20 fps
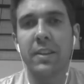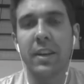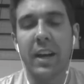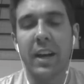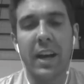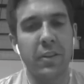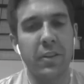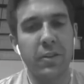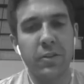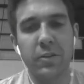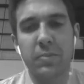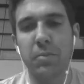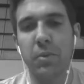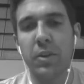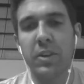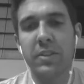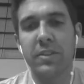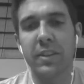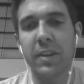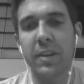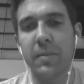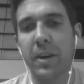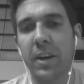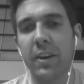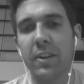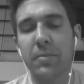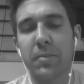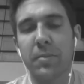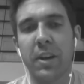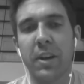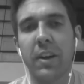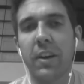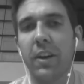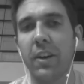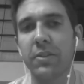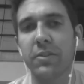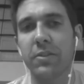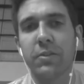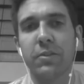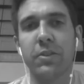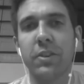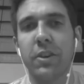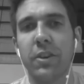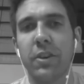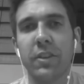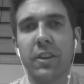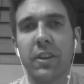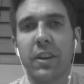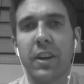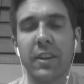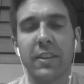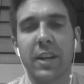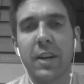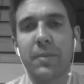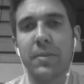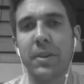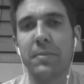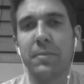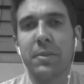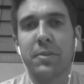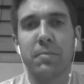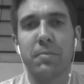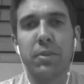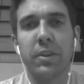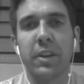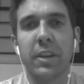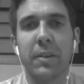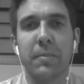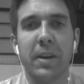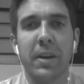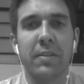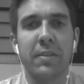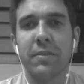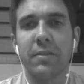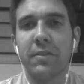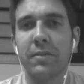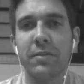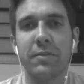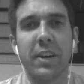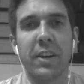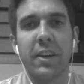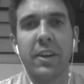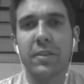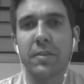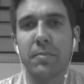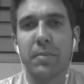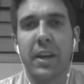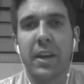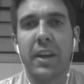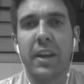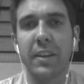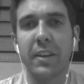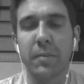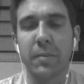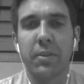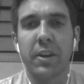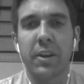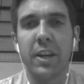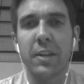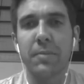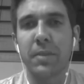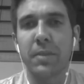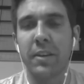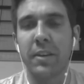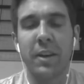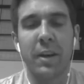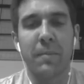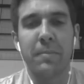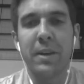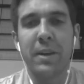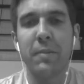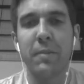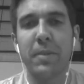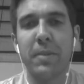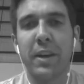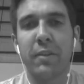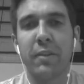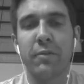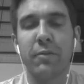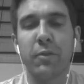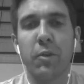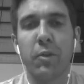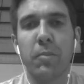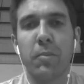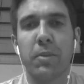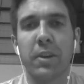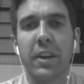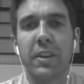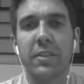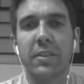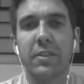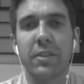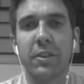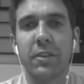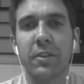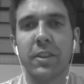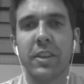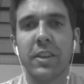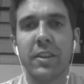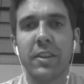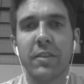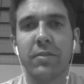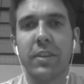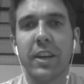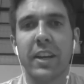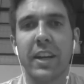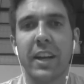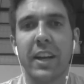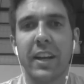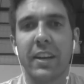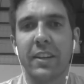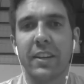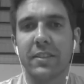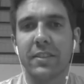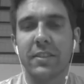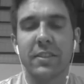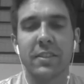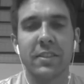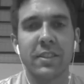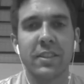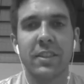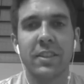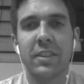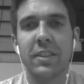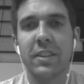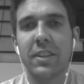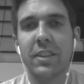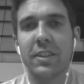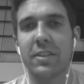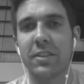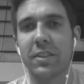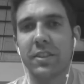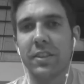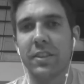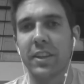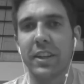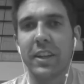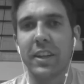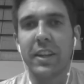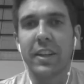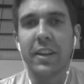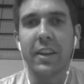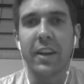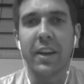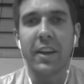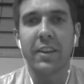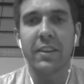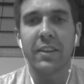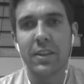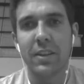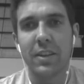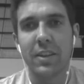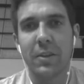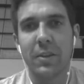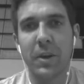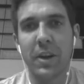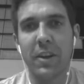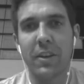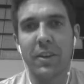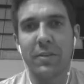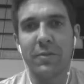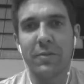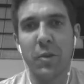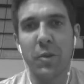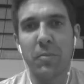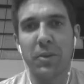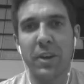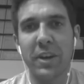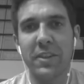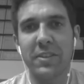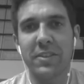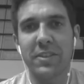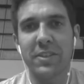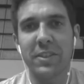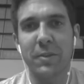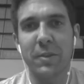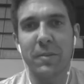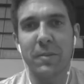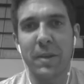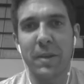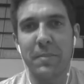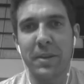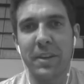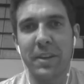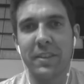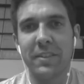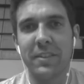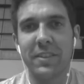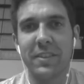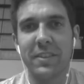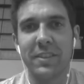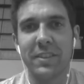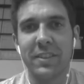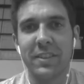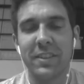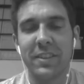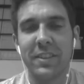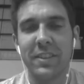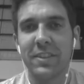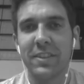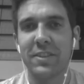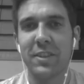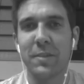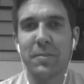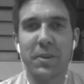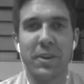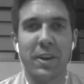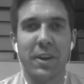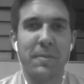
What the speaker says: I use points and miles, but I also don't. A lot of times I'm just booking my fares and paying the price, but I'm never paying full price. So flight hacking is certainly the key to that. Well, full price to someone might be similar.